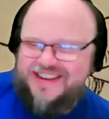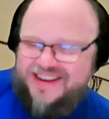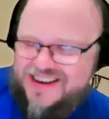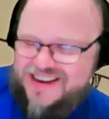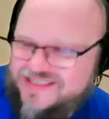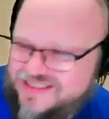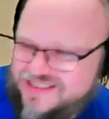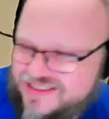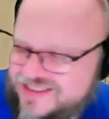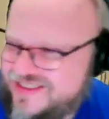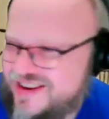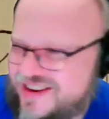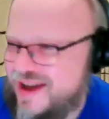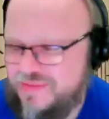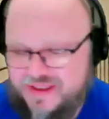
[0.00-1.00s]
needs to
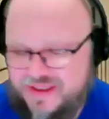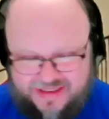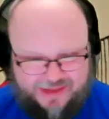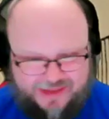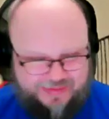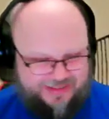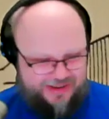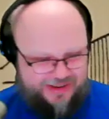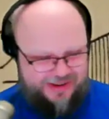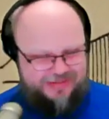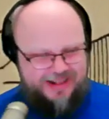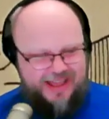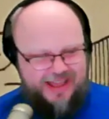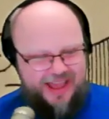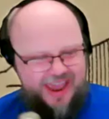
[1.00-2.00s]
stop this episode
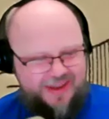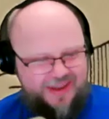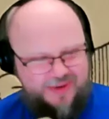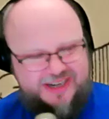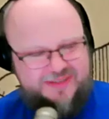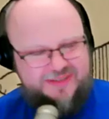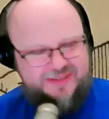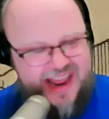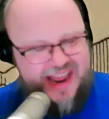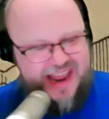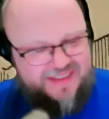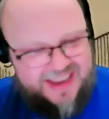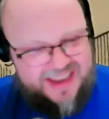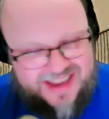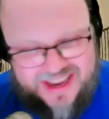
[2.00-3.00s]
and watch Miami
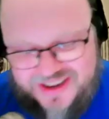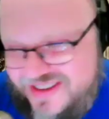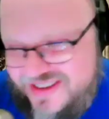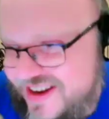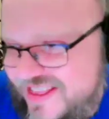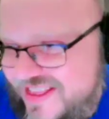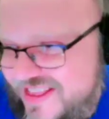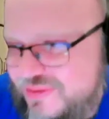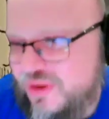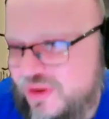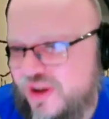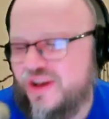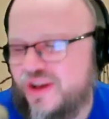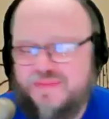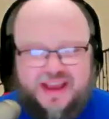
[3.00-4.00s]
Connection, and these will
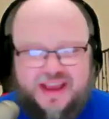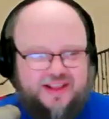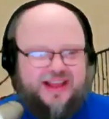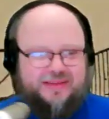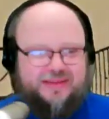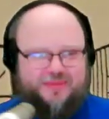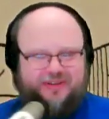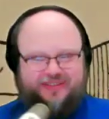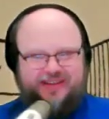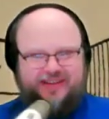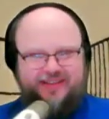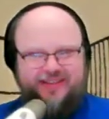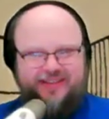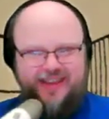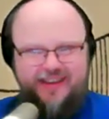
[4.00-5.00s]
all make a lot more sense then.